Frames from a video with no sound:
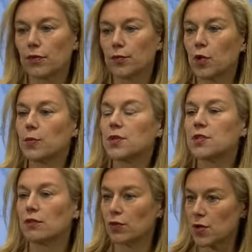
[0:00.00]

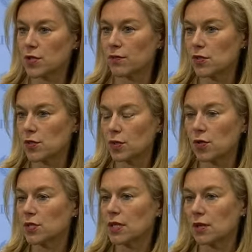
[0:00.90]
purpose and voice of the
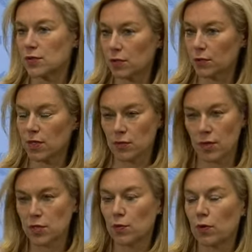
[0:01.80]
Security Council was
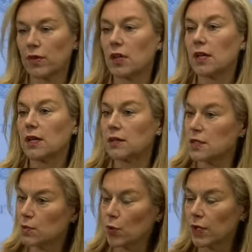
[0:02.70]
once more very clear
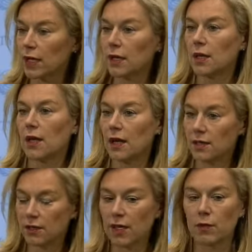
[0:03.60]
this morning,
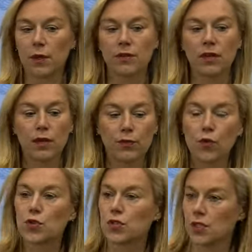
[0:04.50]
and I think we are very
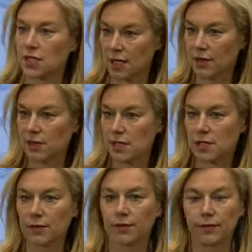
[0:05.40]
fortunate to have
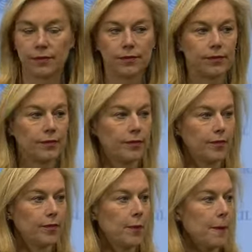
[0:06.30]
this.
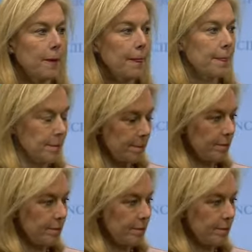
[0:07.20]
The last question.